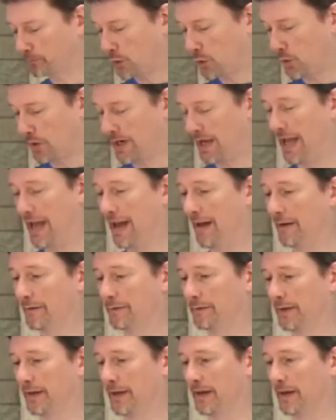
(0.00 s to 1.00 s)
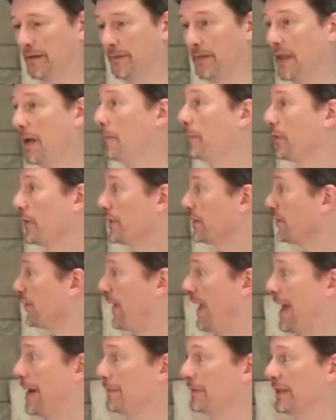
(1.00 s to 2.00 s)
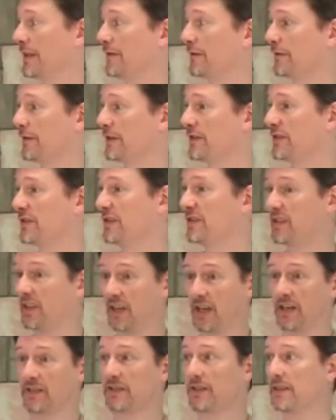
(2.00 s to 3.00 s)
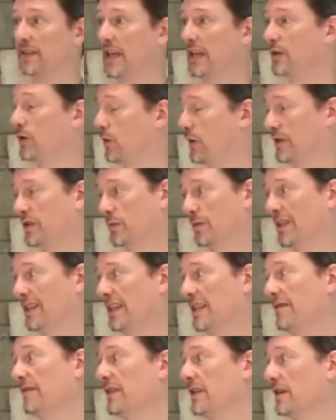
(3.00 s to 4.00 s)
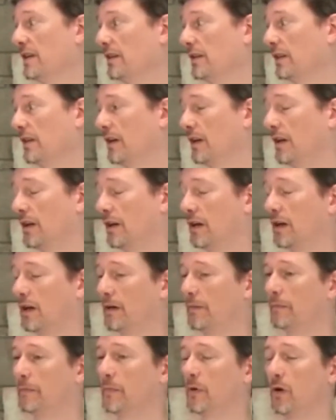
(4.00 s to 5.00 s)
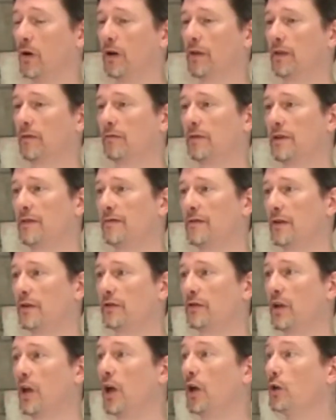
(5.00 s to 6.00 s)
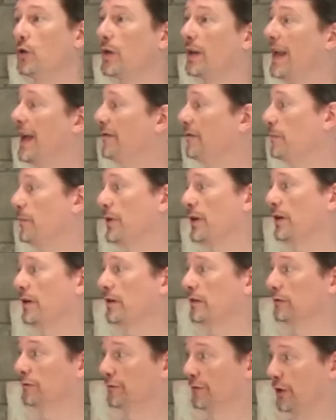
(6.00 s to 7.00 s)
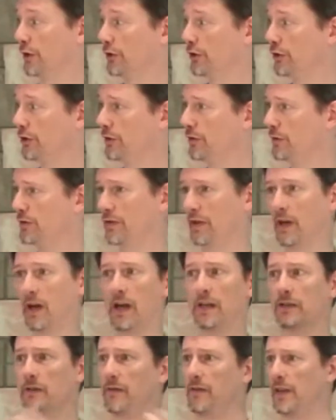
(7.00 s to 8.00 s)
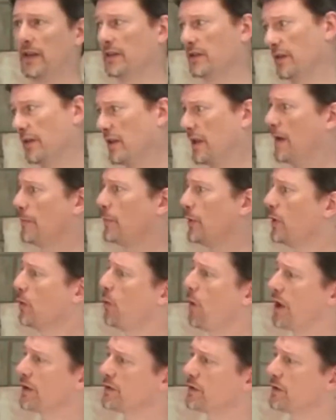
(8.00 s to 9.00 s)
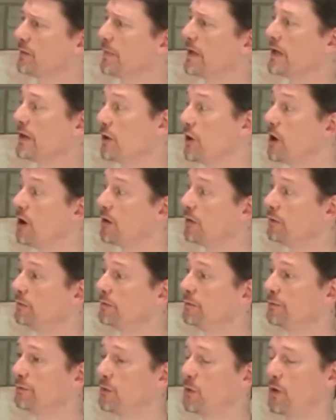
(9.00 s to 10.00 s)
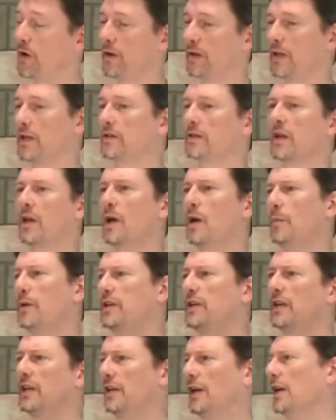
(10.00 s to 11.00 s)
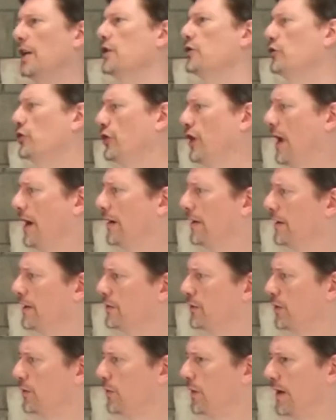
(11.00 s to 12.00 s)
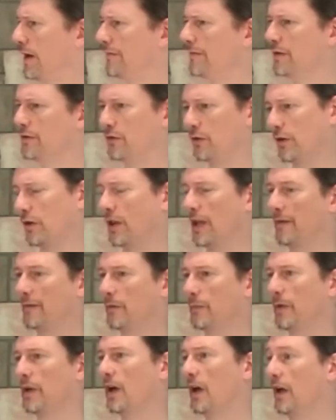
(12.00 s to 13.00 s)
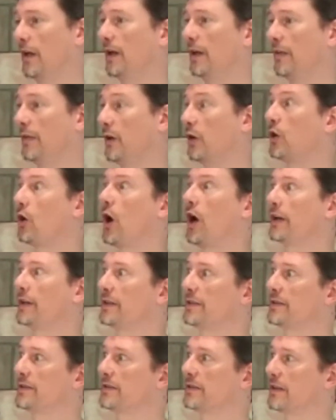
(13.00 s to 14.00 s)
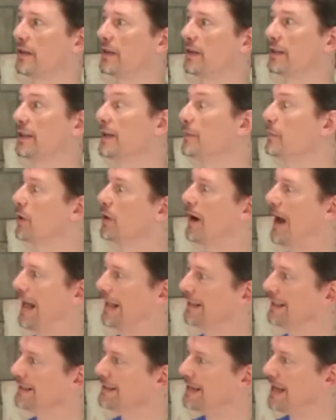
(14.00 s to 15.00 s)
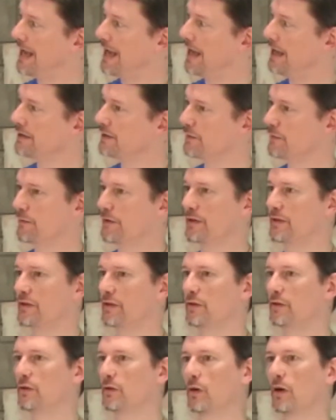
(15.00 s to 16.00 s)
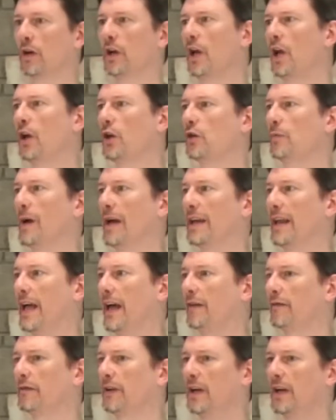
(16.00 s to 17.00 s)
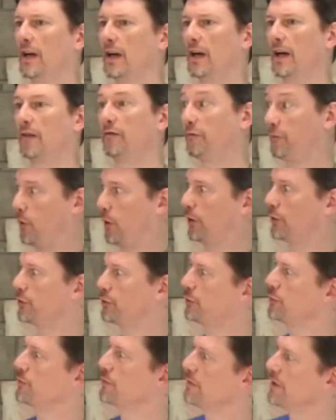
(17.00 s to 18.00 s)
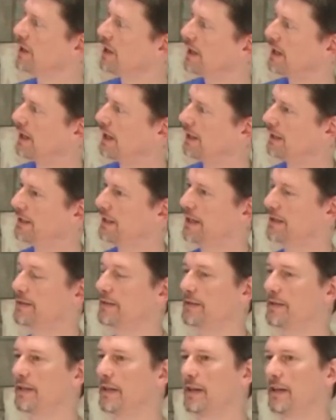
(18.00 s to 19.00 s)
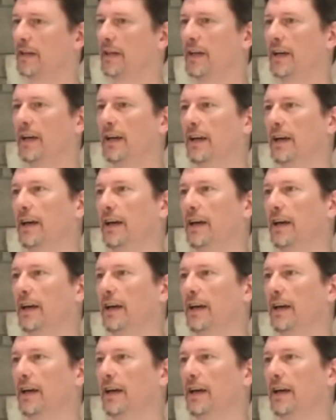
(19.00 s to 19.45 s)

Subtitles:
You can have the emperor's family, for instance. Augustus had coins with Livia on the reverse. You can have imperial virtues, the kinds of things that the emperor wants to be known for, that he's particularly generous or whatever. So you'll have the goddess Liberalitas, for instance, or you might have Fortuna Augusta.